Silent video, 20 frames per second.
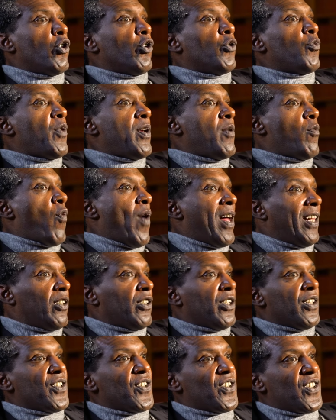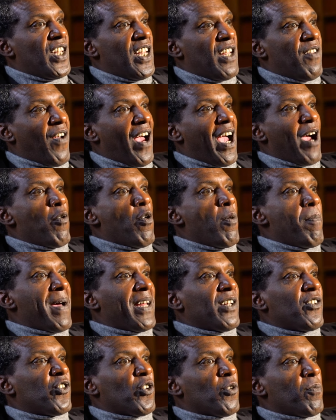could we well conceive how a
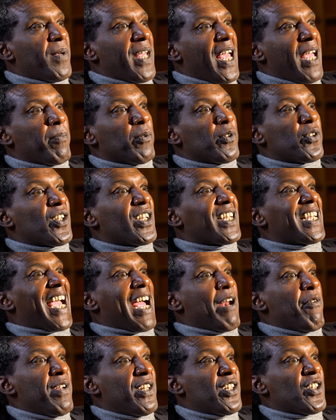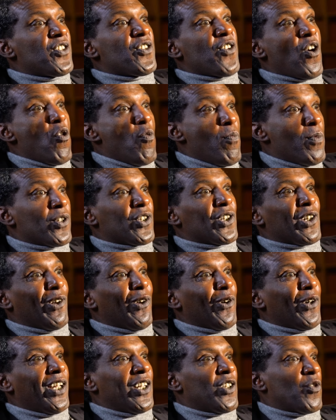man should be able to carry so much
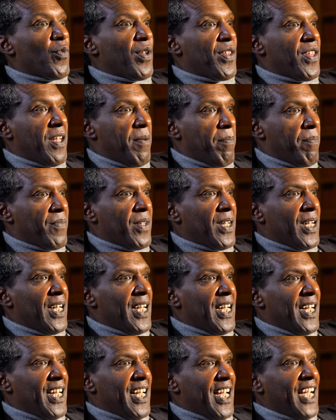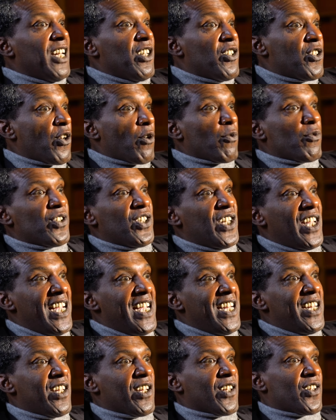luggage with him in so
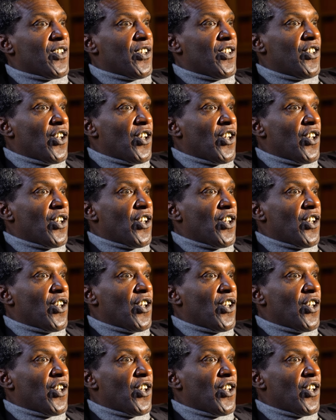tedious a